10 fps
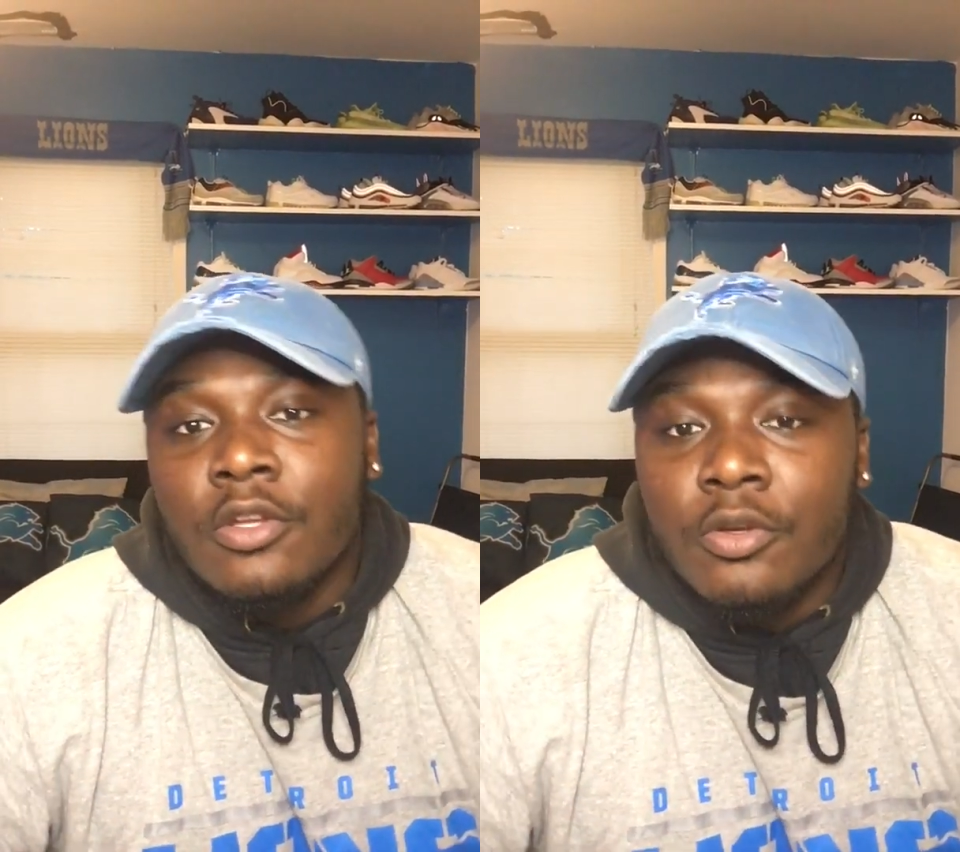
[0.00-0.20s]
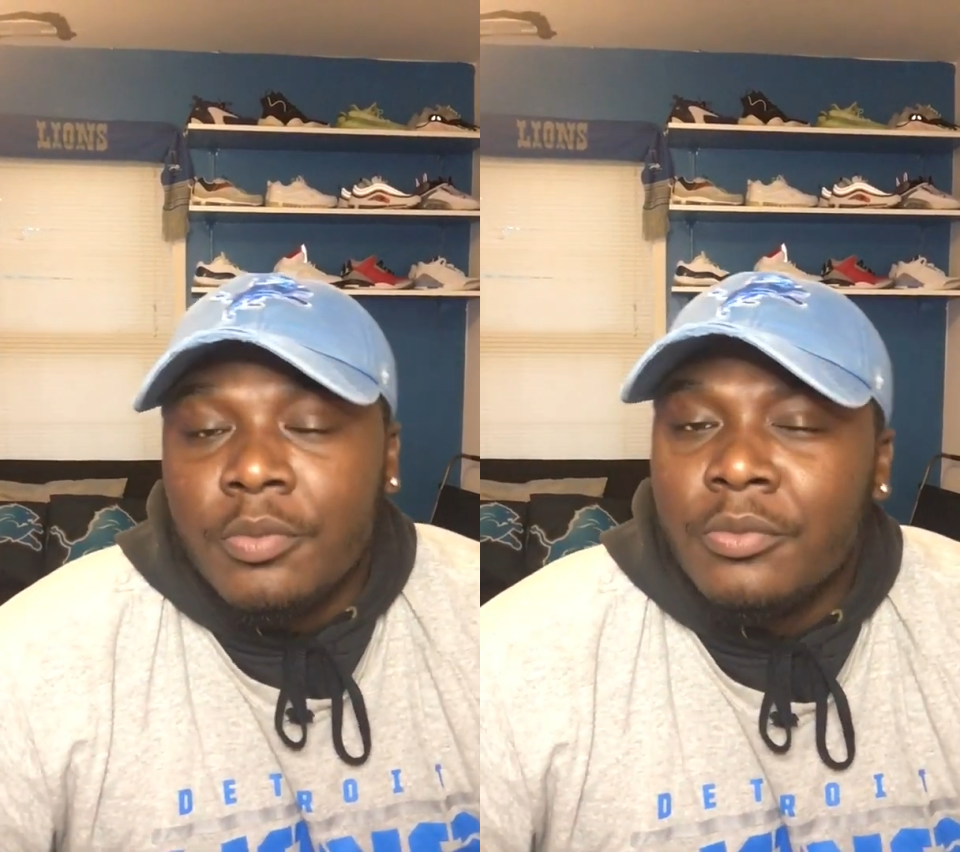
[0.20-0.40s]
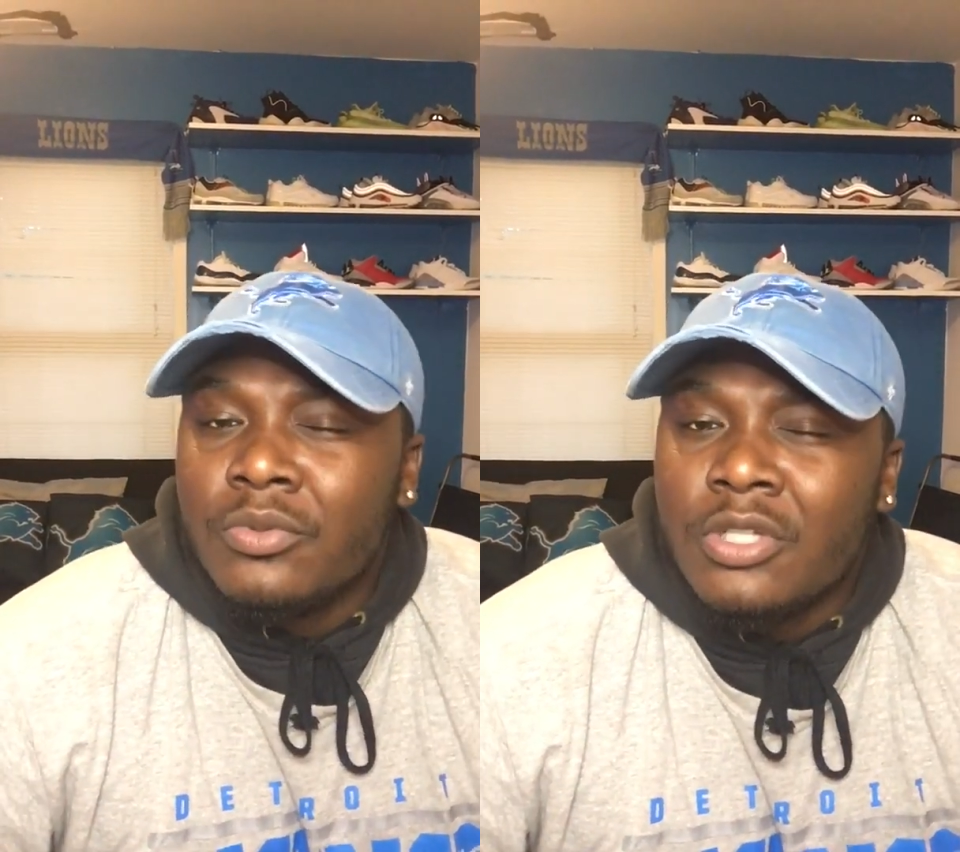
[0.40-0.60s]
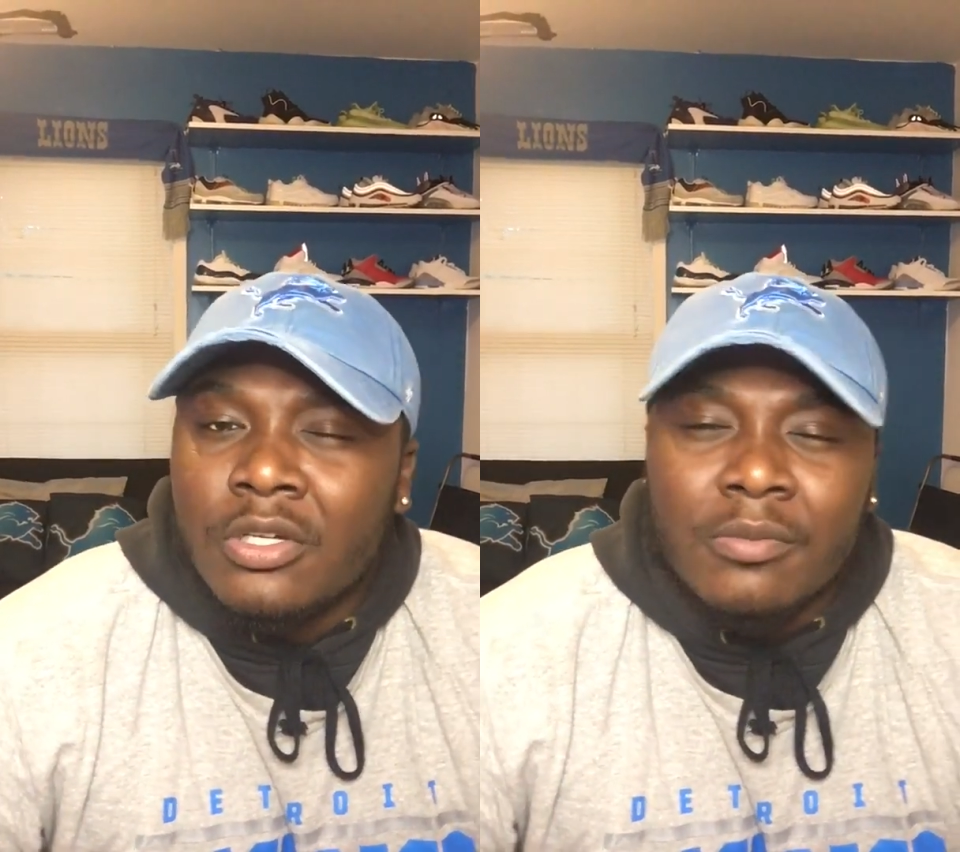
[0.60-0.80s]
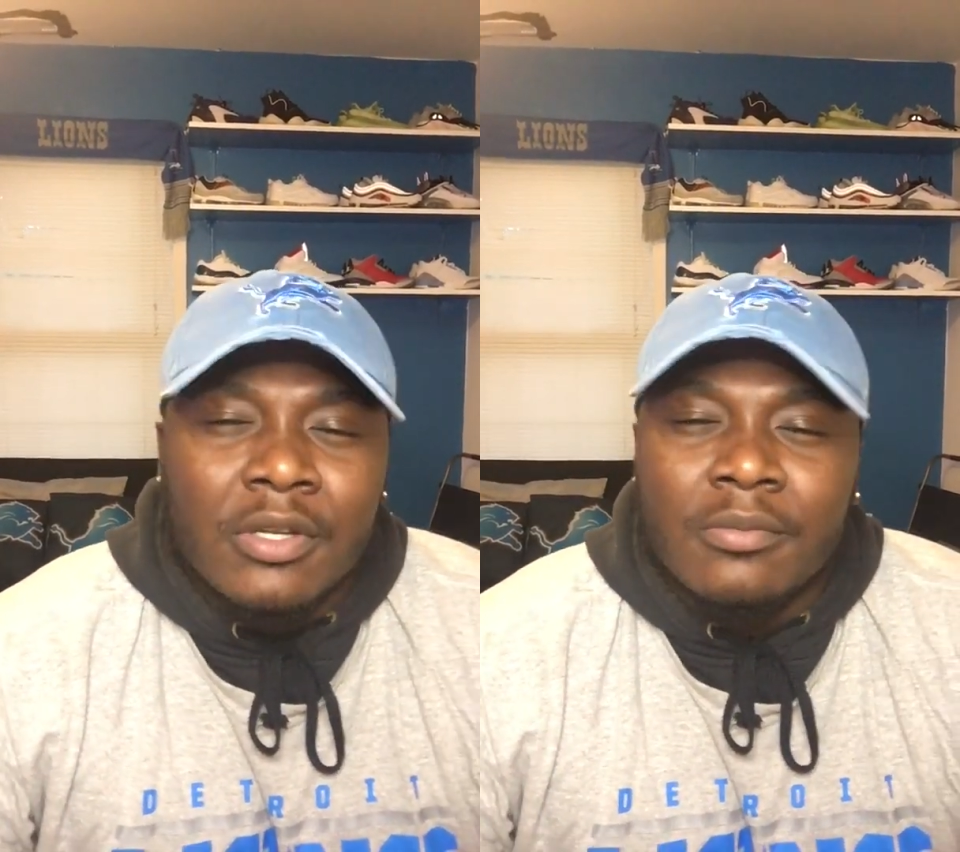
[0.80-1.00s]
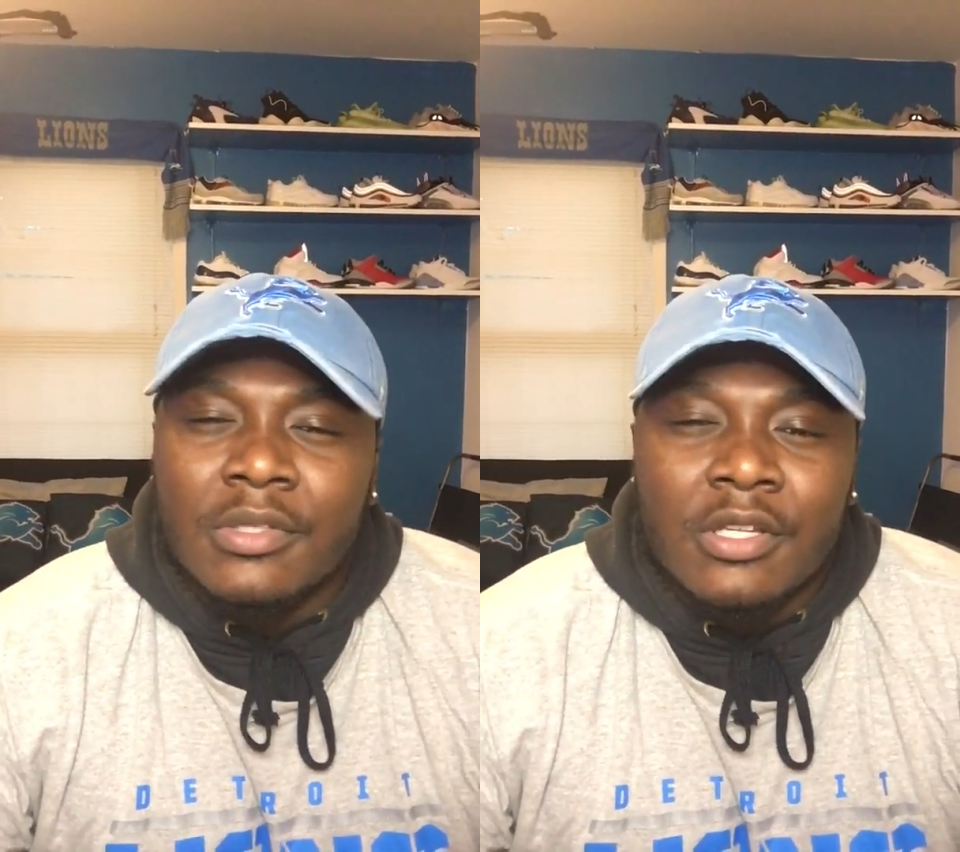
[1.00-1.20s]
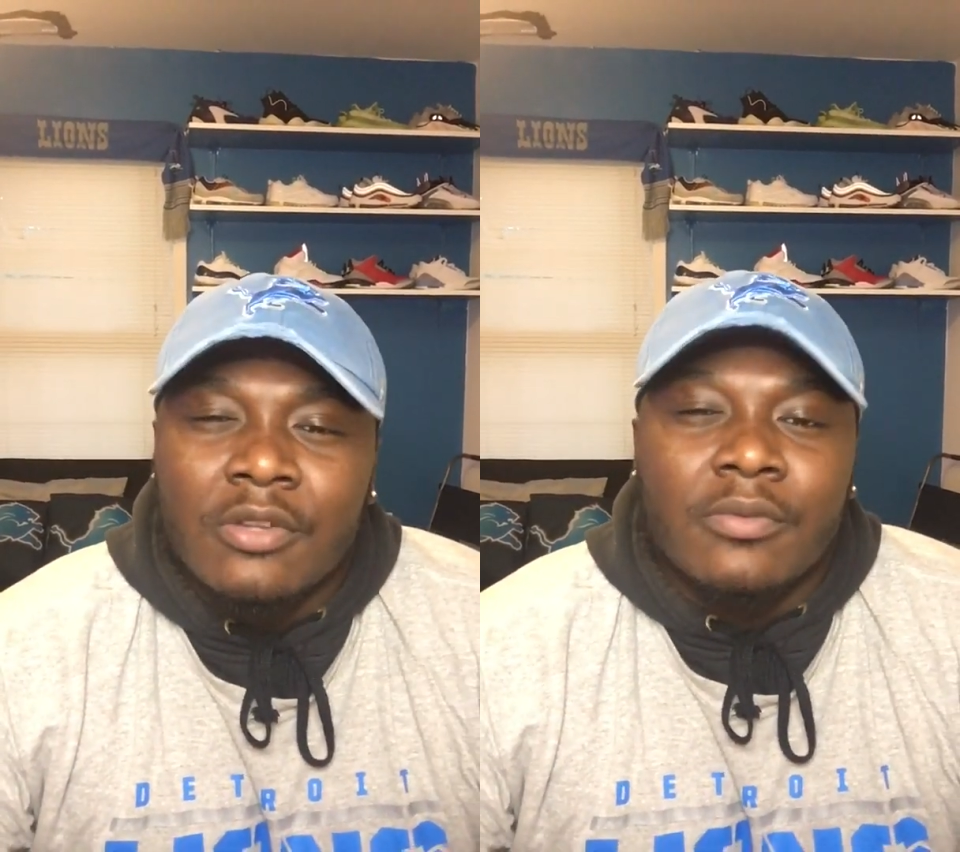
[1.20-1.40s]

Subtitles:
People talk about it, but they don't